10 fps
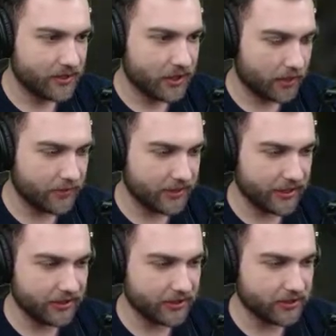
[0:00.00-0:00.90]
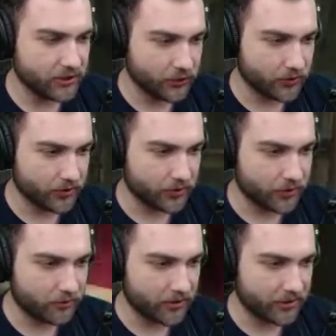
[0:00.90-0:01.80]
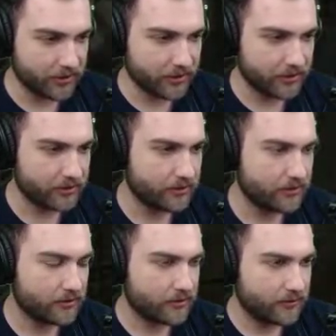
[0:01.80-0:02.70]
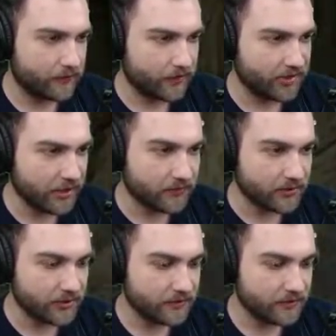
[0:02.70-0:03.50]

I'm gonna get an additional herb right here for safety.